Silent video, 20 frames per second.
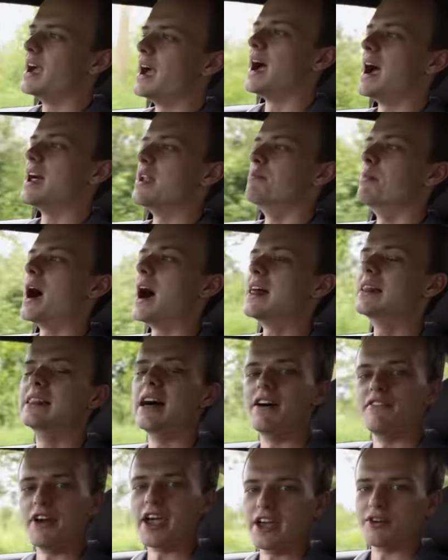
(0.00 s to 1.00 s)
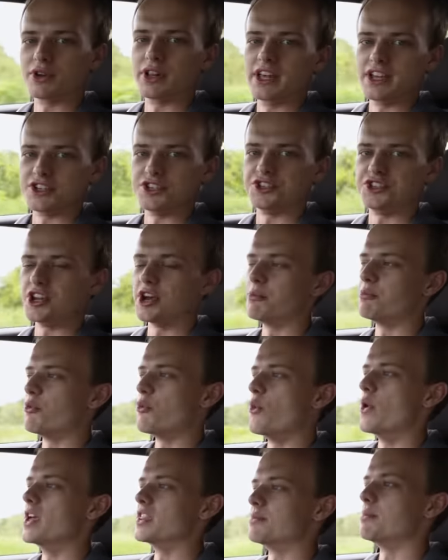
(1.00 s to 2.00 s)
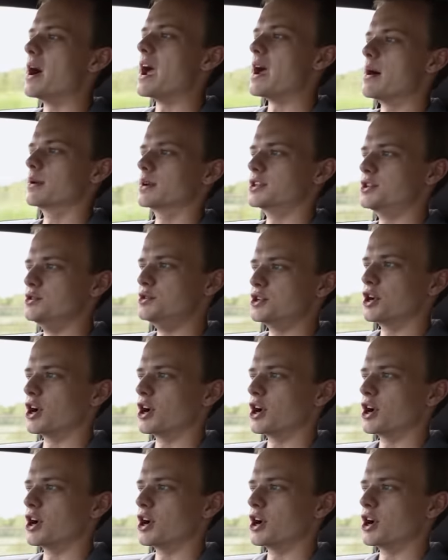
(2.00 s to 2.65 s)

at my love-hate relationship with my M R two